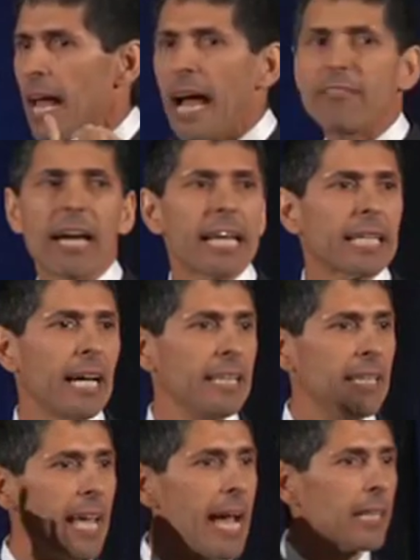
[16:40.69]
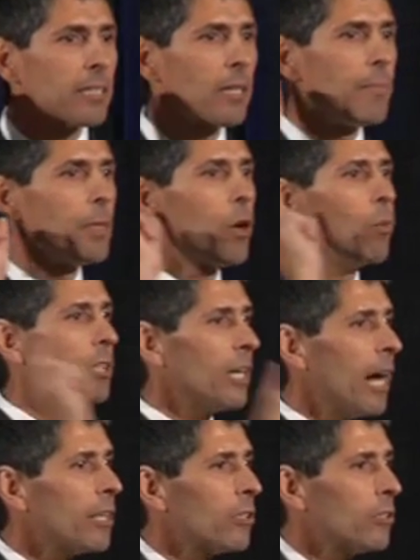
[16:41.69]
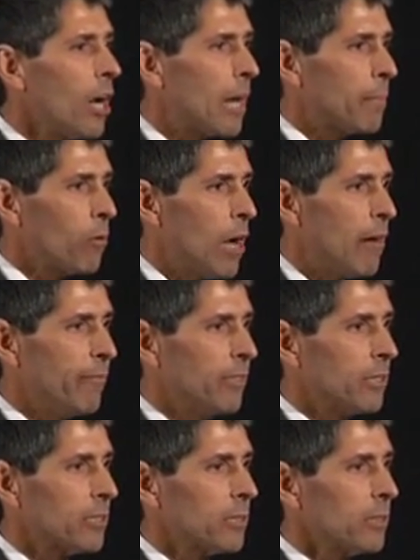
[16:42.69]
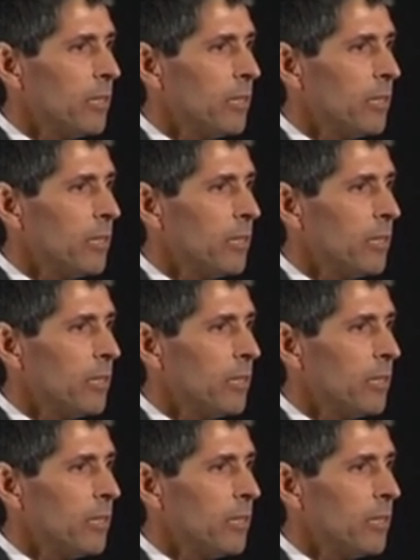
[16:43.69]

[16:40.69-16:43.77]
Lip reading: I've got to connect with other nonprofits.